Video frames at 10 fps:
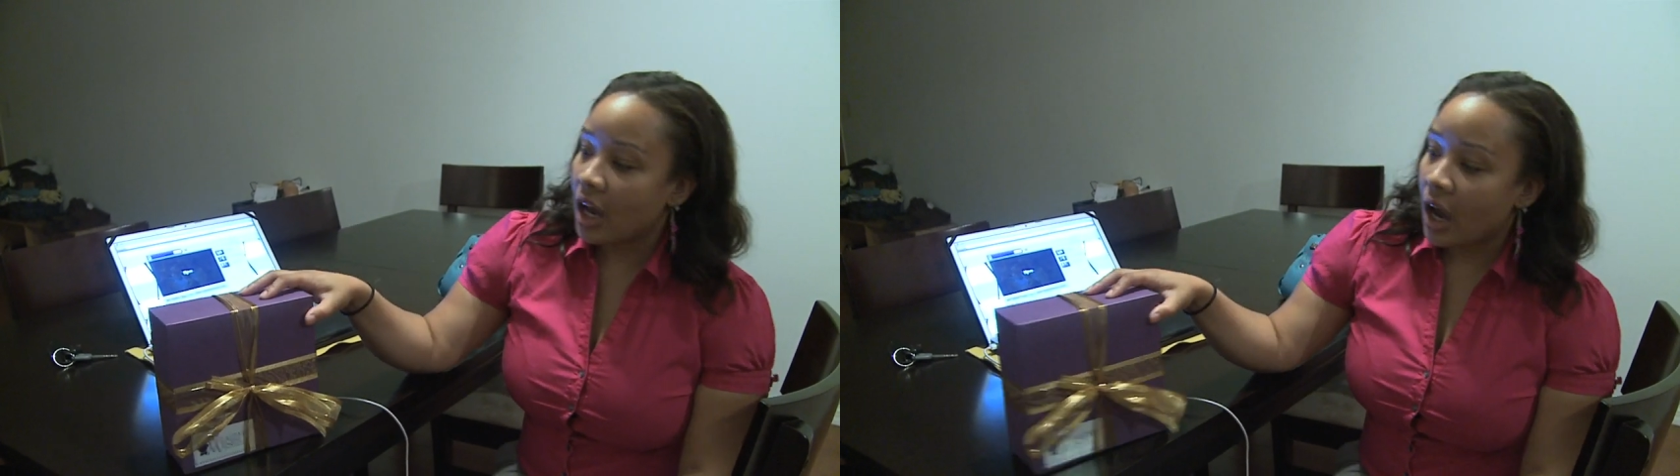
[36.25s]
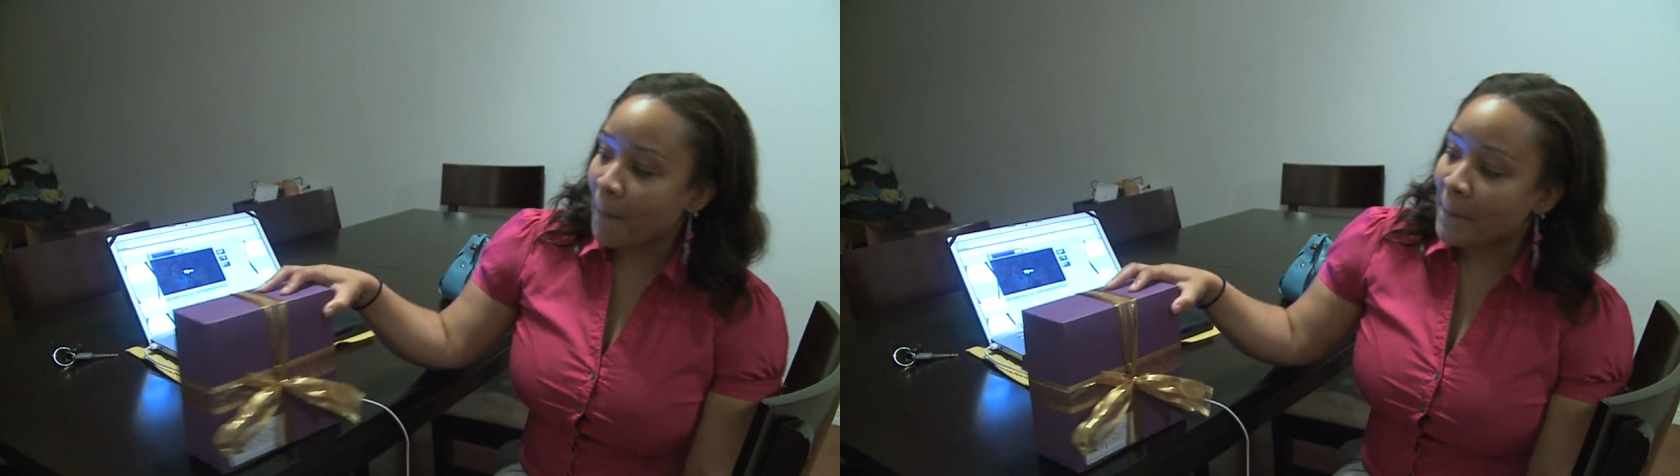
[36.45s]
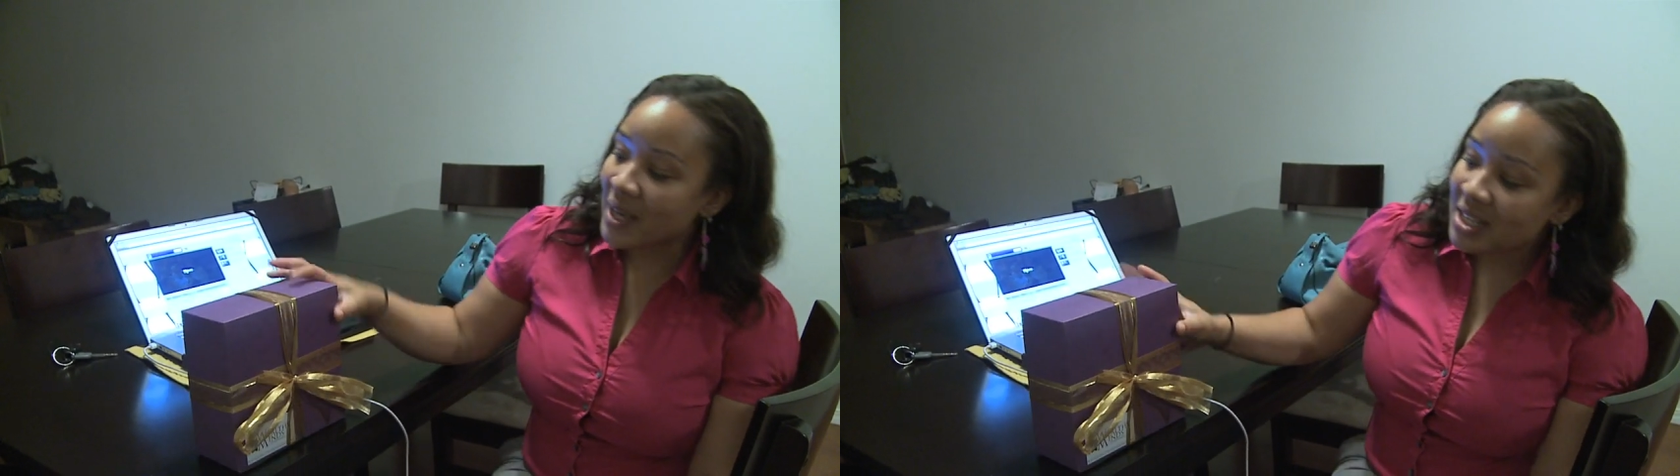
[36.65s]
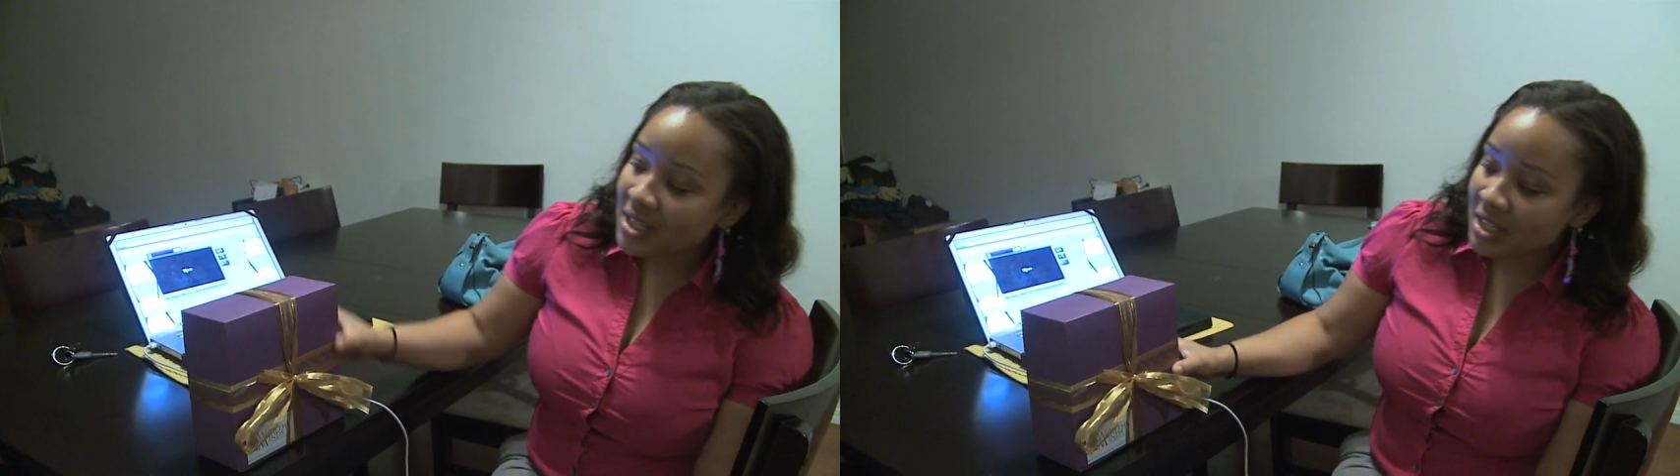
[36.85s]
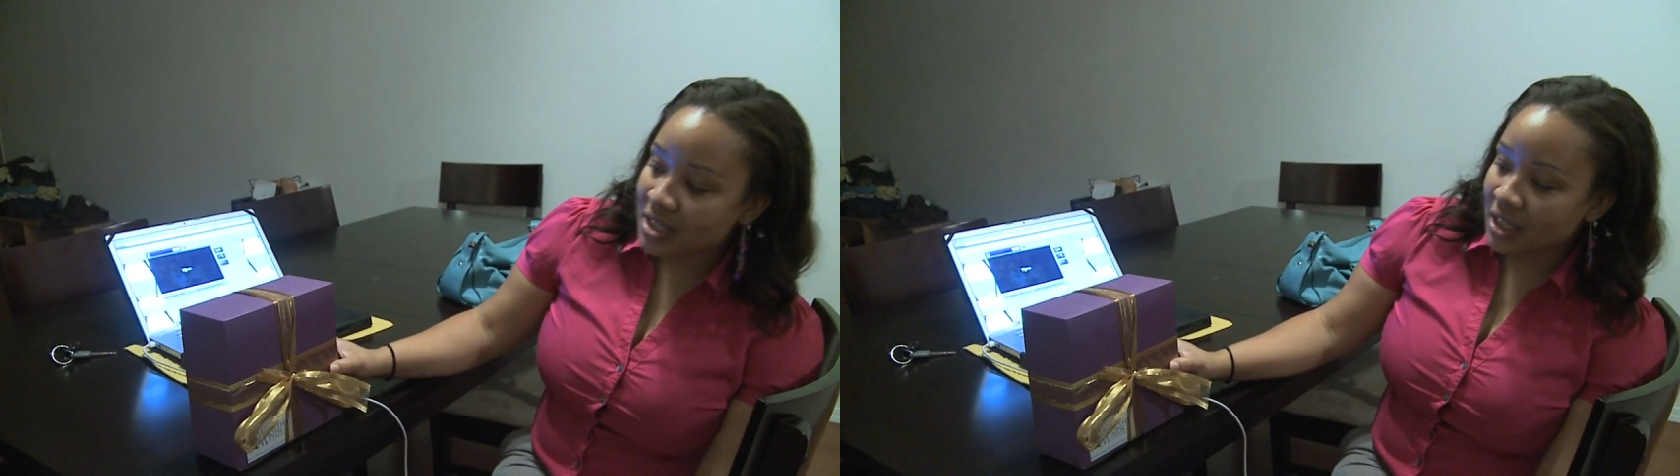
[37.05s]
a
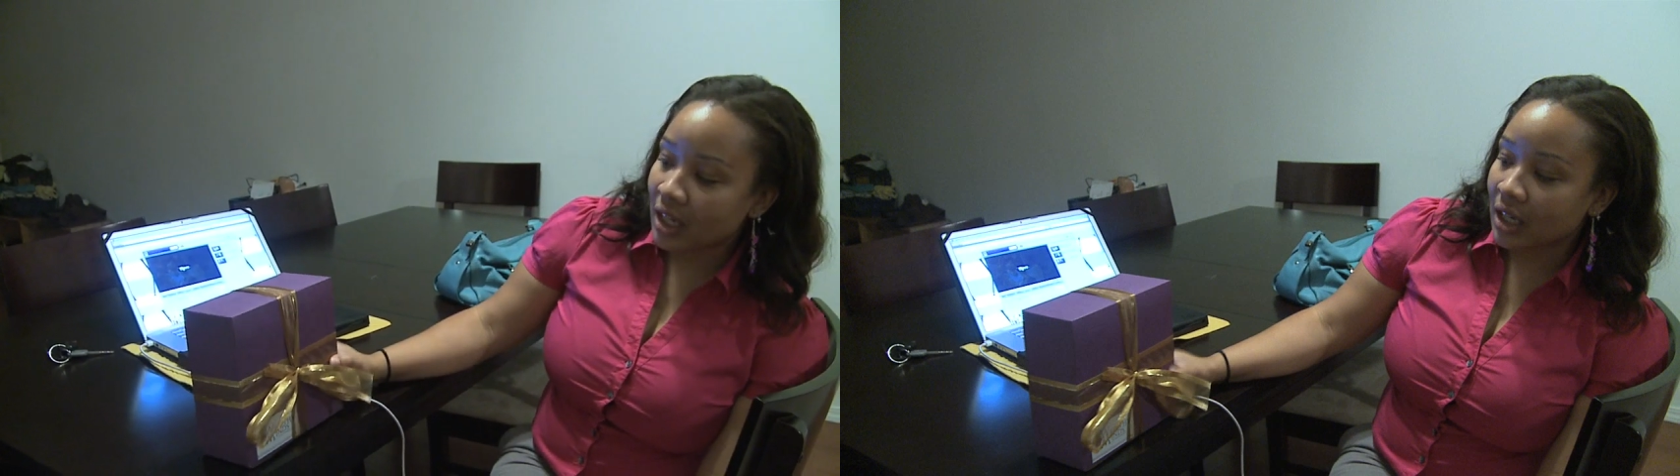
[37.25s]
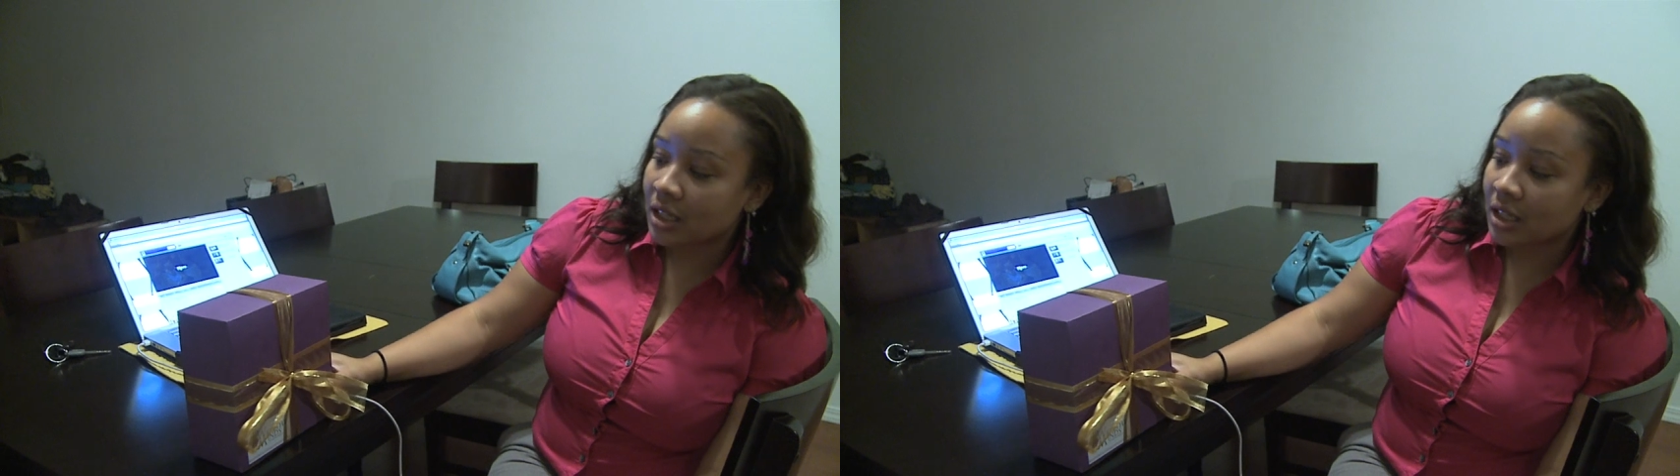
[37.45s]
business thing,